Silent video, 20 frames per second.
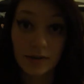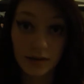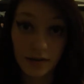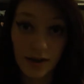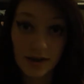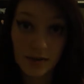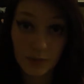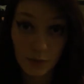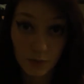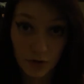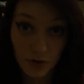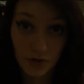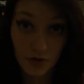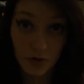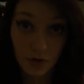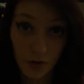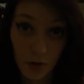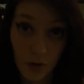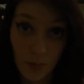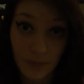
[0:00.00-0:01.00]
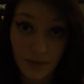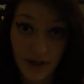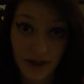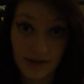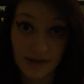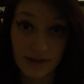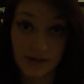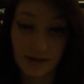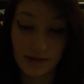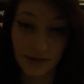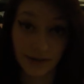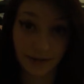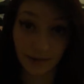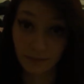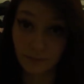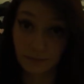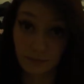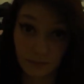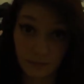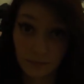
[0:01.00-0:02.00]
Nuts will destroy your braces. Like,